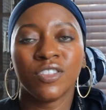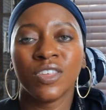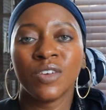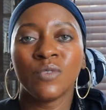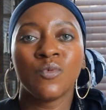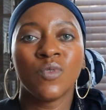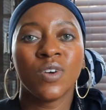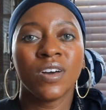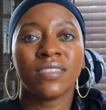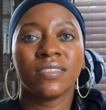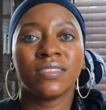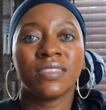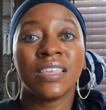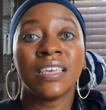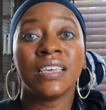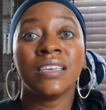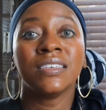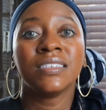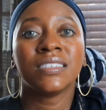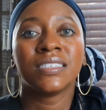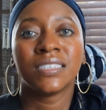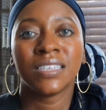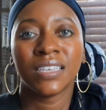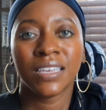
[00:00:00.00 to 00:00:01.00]
They want
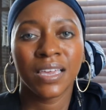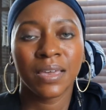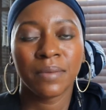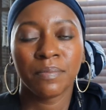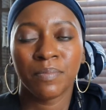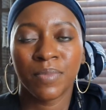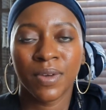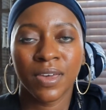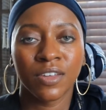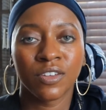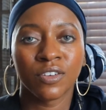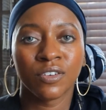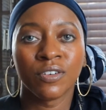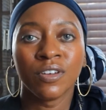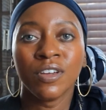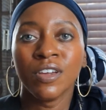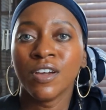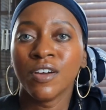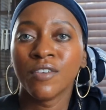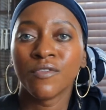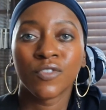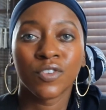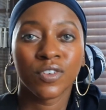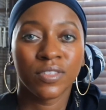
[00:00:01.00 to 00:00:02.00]
things to get better
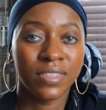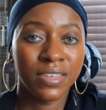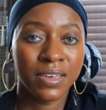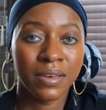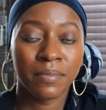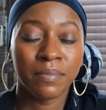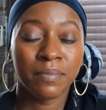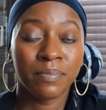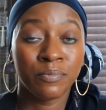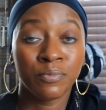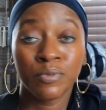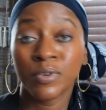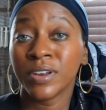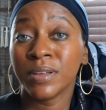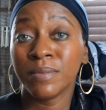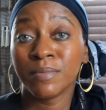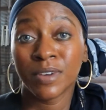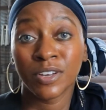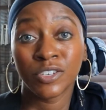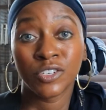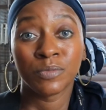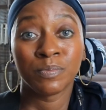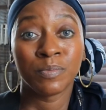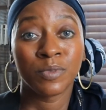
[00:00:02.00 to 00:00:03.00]
for them pretty
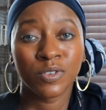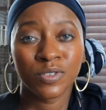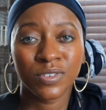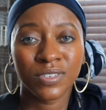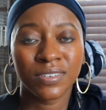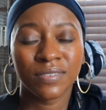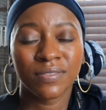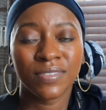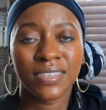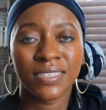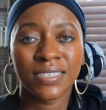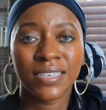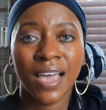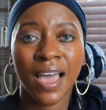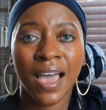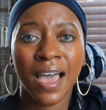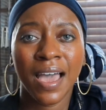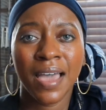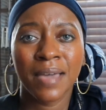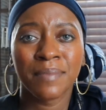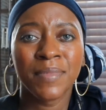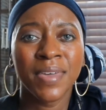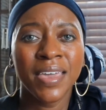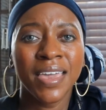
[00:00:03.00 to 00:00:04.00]
much most of the
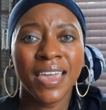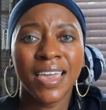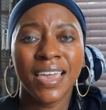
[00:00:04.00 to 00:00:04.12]
time.